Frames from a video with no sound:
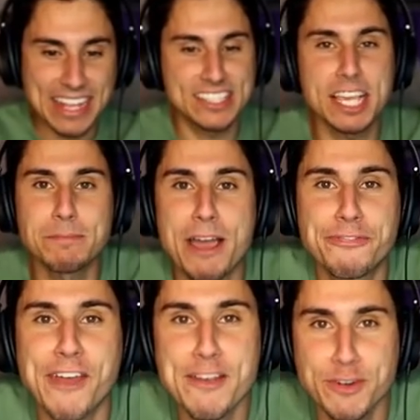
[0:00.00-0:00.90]
That's like my
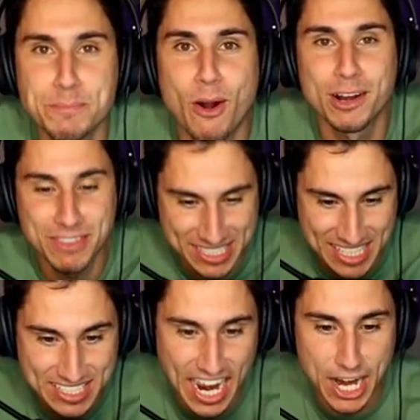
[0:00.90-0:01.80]
favorite part of this
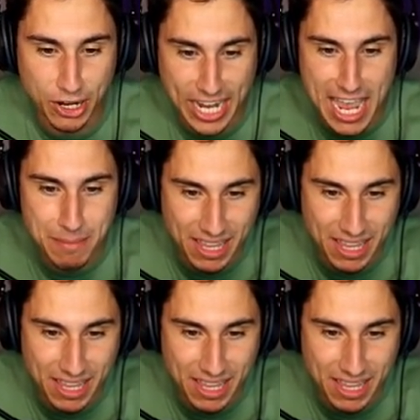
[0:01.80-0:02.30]
entire game.